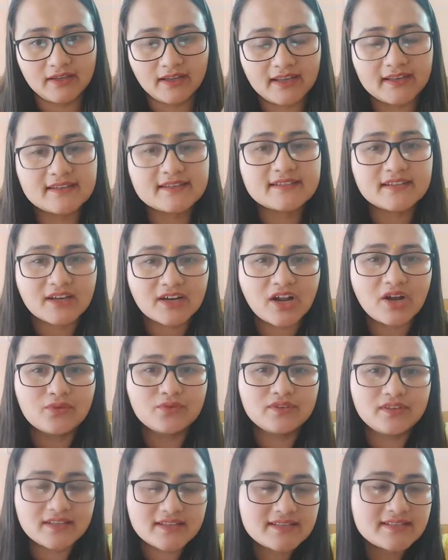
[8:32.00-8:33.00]
It is
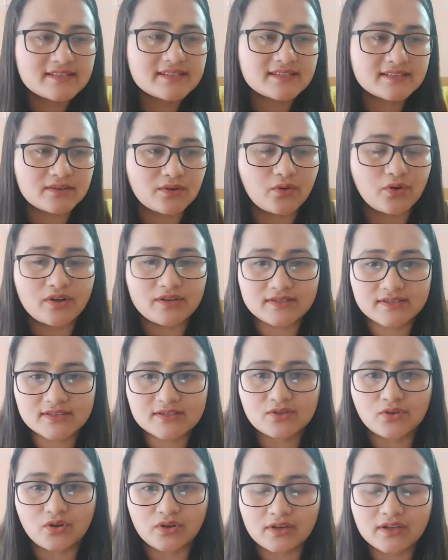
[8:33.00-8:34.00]
around this
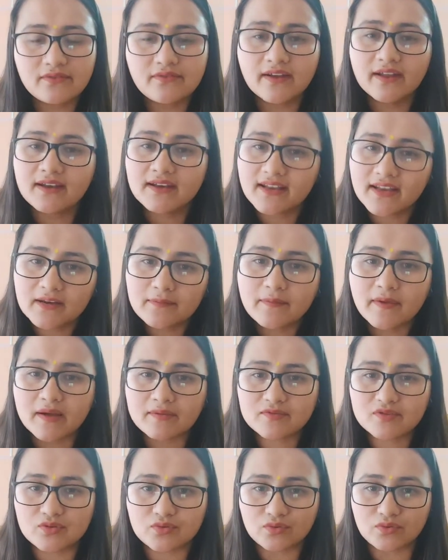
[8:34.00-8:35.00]
oasis only where date
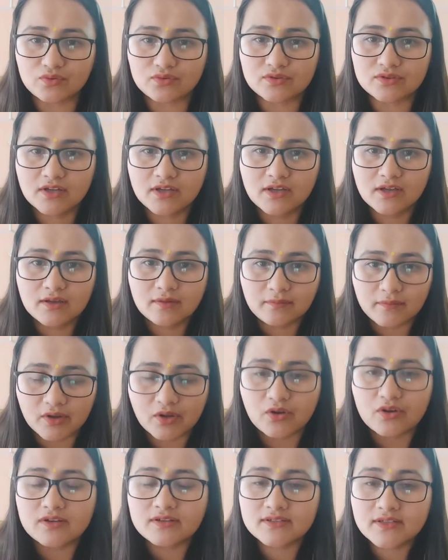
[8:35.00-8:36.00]
palms grows,
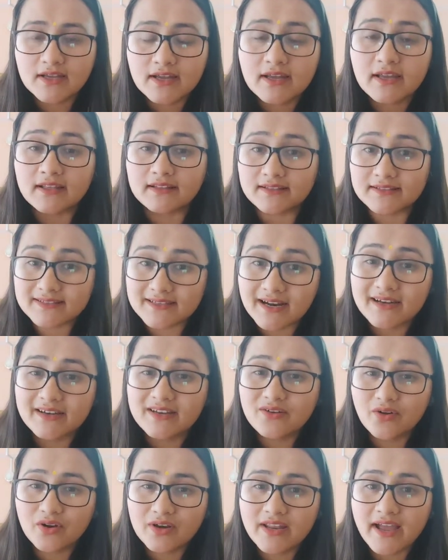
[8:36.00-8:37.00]
because in the
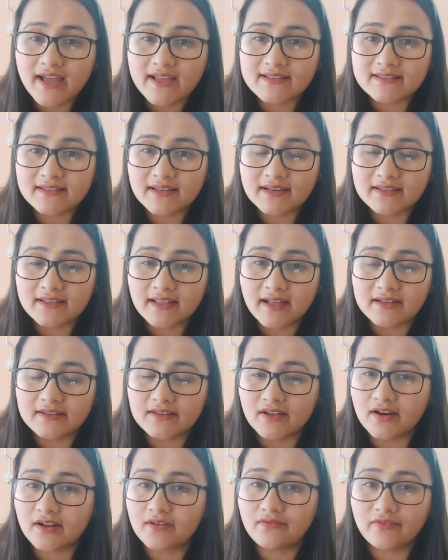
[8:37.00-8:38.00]
starting only I said that
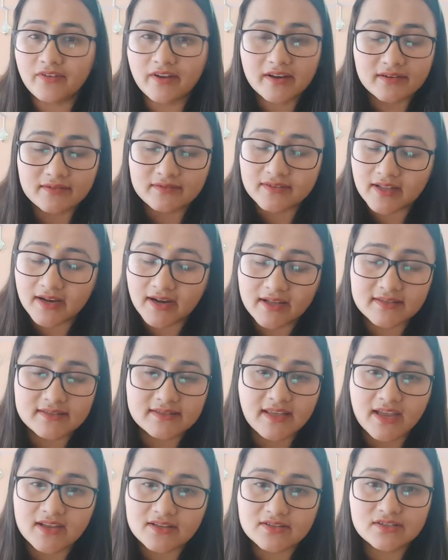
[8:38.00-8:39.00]
there are
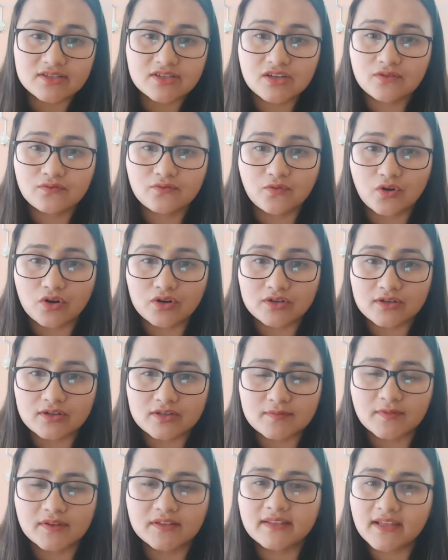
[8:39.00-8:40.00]
scarcity of
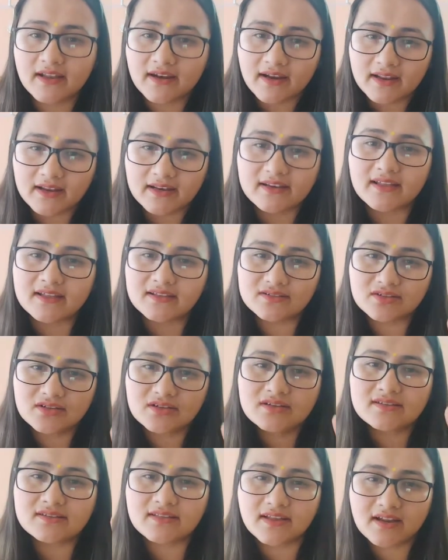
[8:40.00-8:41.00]
waters, but there in
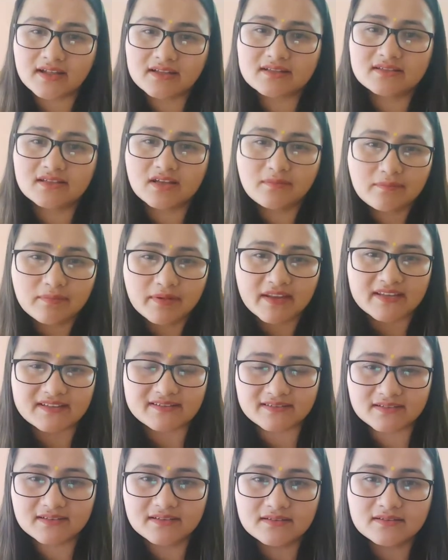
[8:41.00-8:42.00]
desert there are some
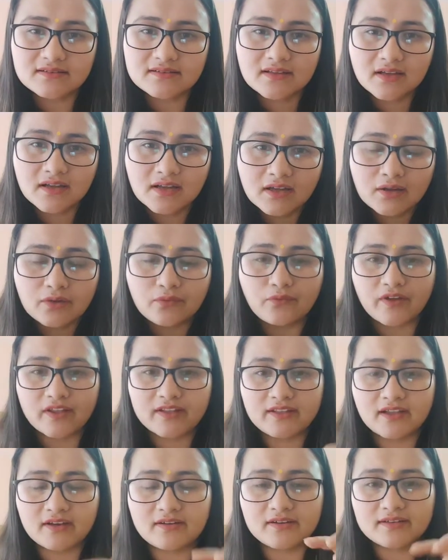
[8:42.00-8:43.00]
places where
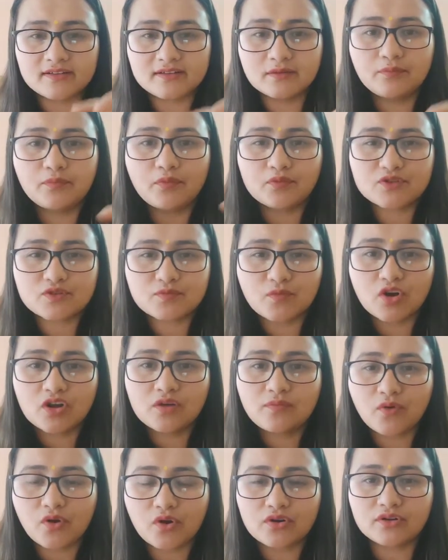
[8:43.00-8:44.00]
there is a
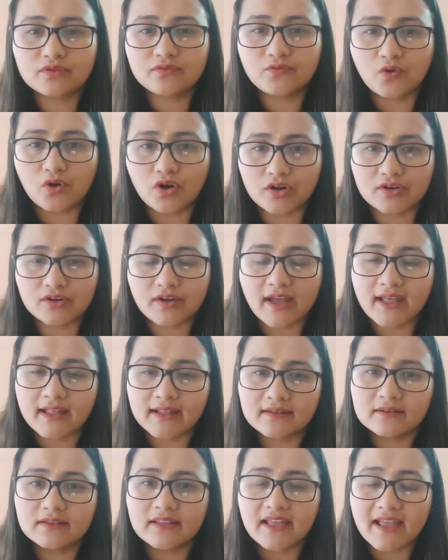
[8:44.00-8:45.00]
small pond of water
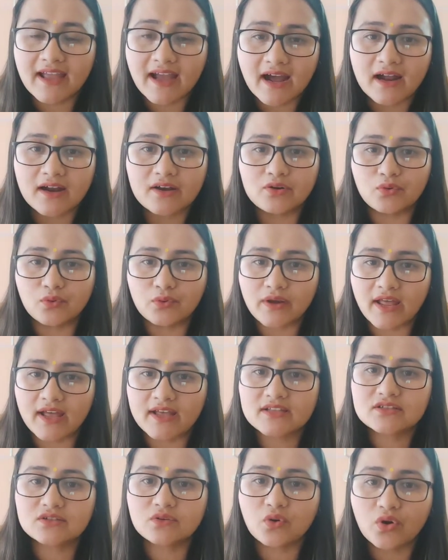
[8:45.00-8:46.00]
and they are known
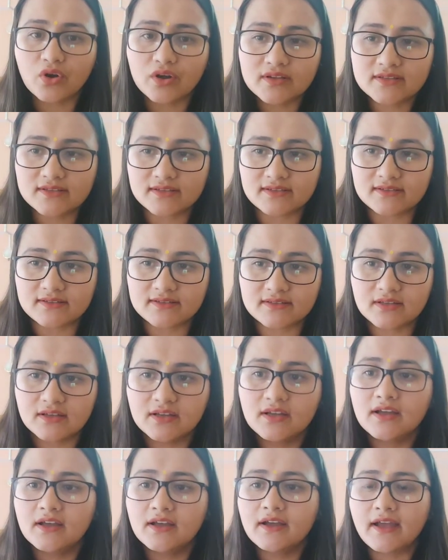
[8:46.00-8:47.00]
as oasis,
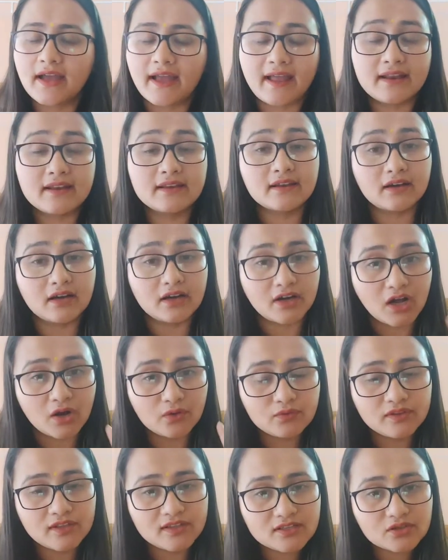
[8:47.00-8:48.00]
and
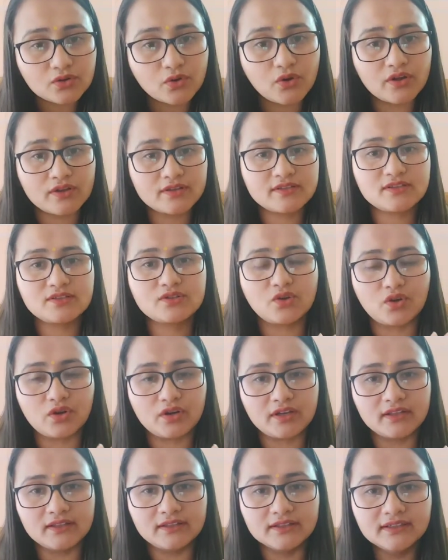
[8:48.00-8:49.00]
around this oasis
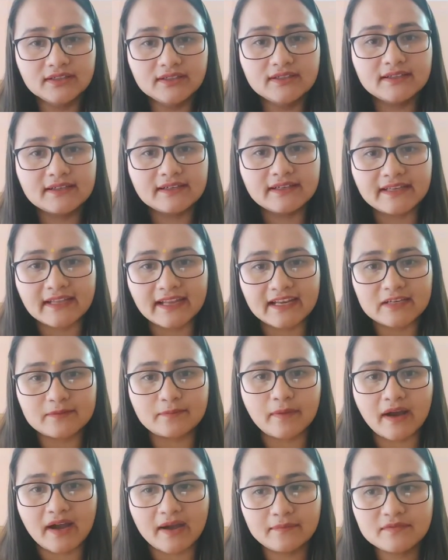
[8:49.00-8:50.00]
only the
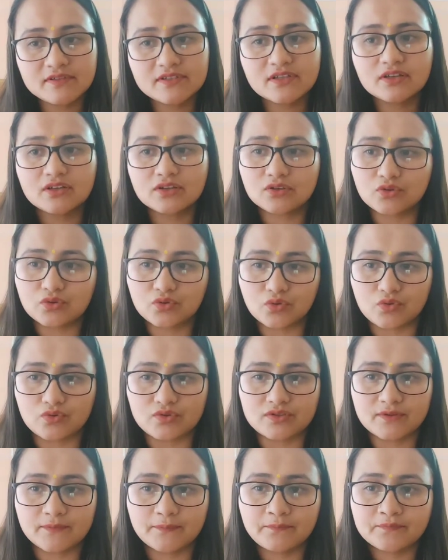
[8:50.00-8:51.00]
date palms
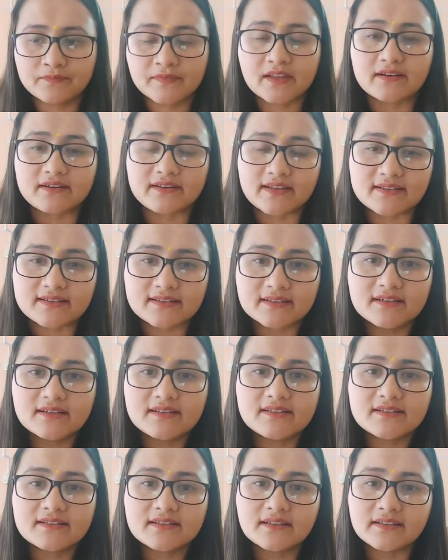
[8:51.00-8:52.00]
grows.
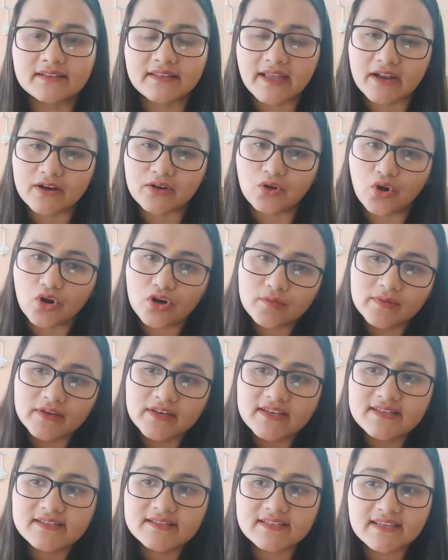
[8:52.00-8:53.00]
Deserts, they are
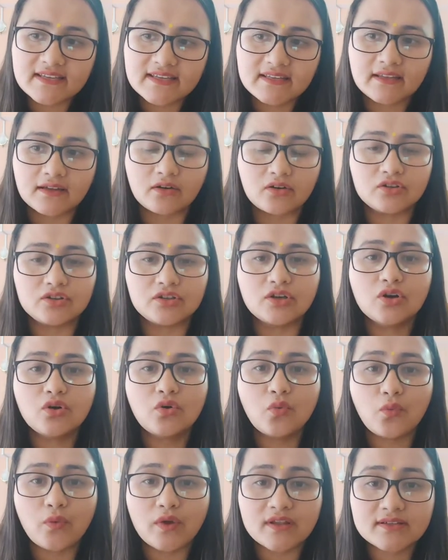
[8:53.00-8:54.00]
normally seen on the
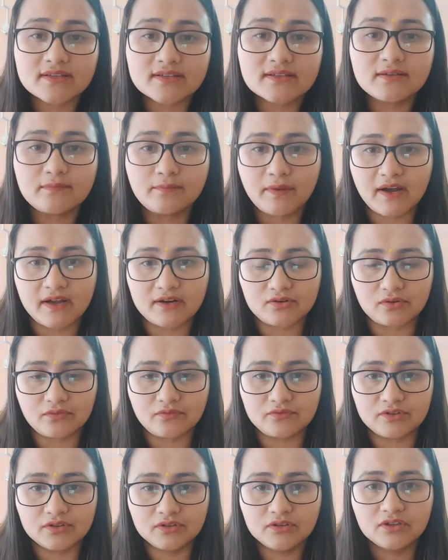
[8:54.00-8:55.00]
western part of
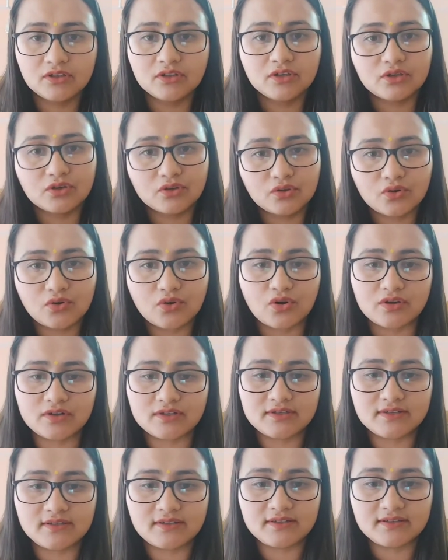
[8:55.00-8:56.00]
the
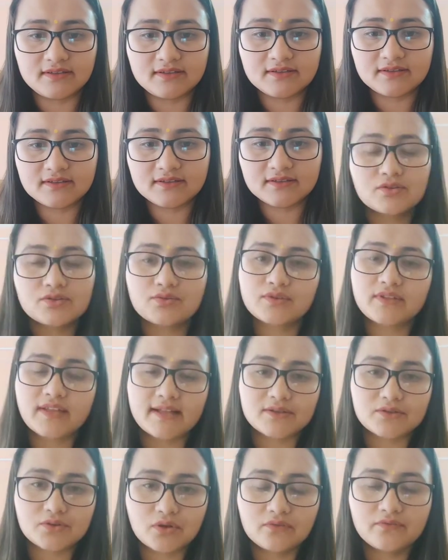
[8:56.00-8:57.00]
continents. So
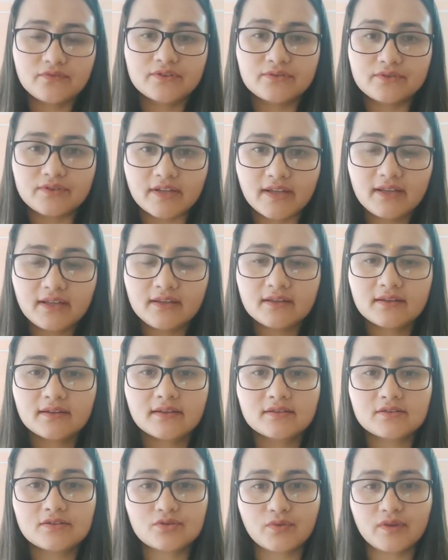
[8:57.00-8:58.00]
that's all for today.
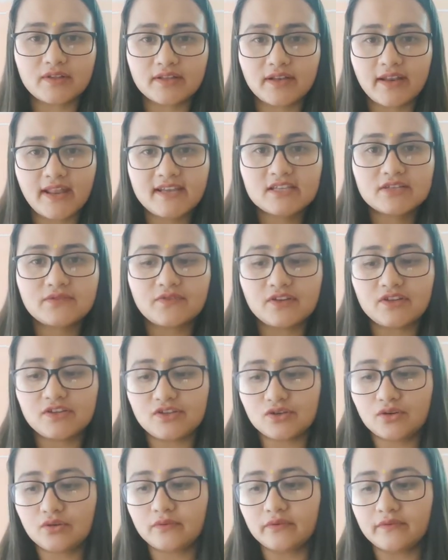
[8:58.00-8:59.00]
So in the next
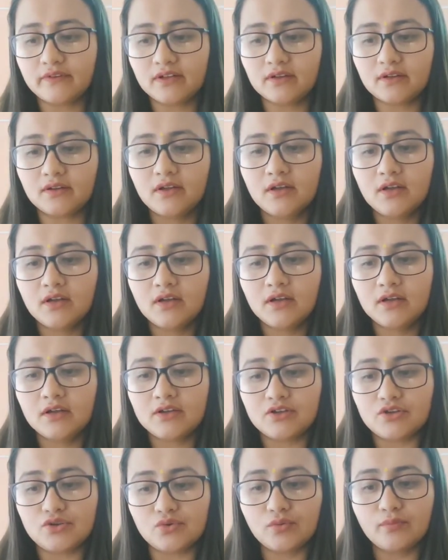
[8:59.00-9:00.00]
video we will
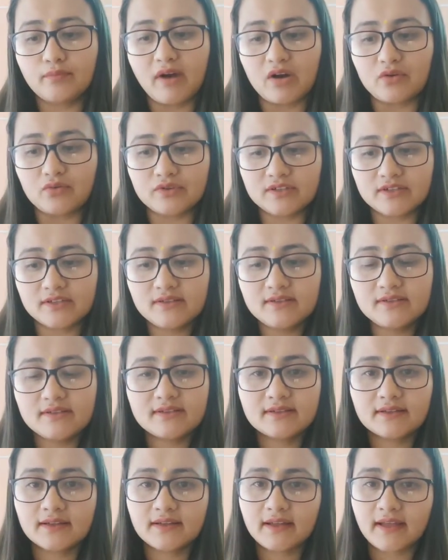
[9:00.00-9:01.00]
do
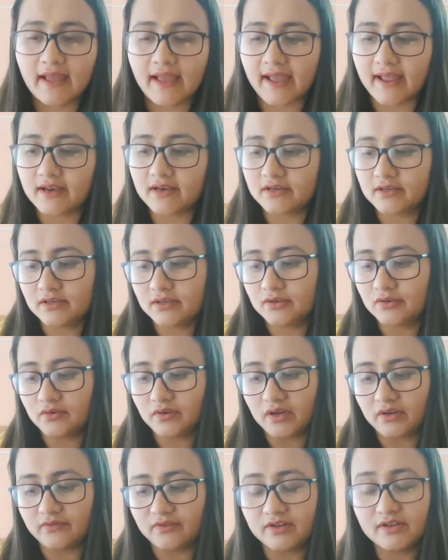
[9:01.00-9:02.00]
mountains and
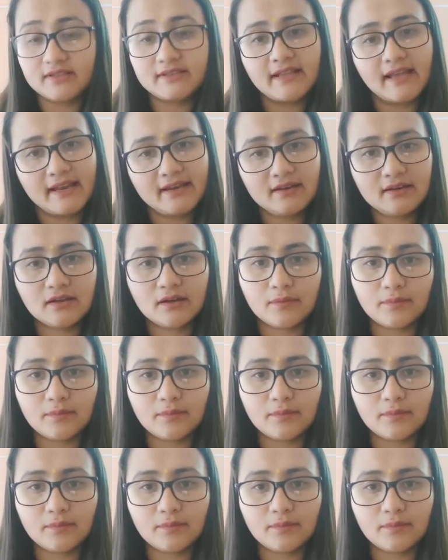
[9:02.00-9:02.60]
rivers and